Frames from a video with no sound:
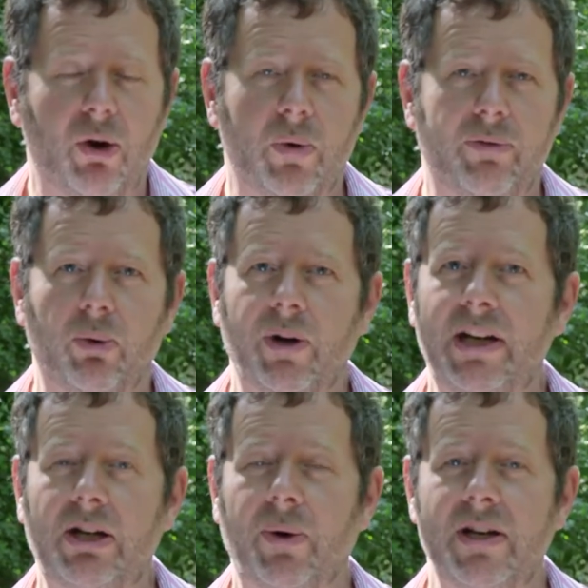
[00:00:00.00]
we've already
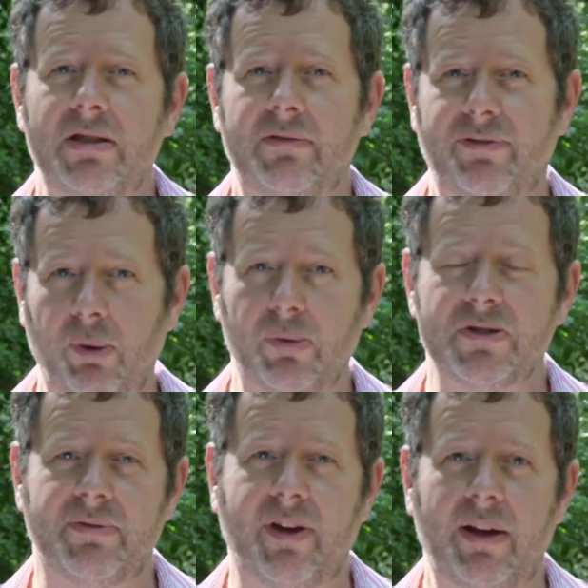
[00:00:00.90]
created Football
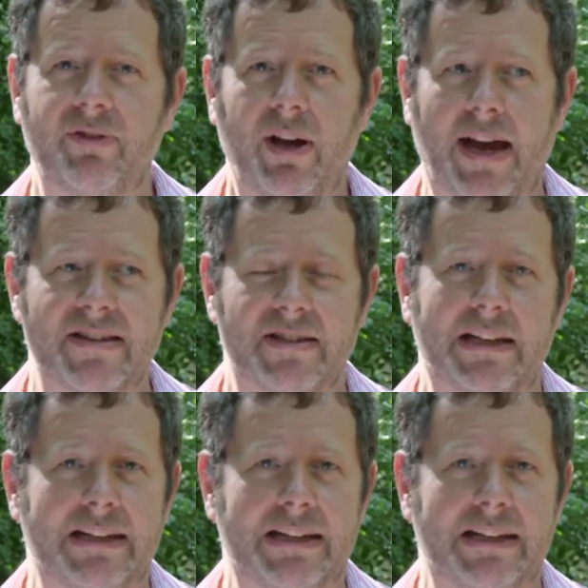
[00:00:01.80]
Survivor as a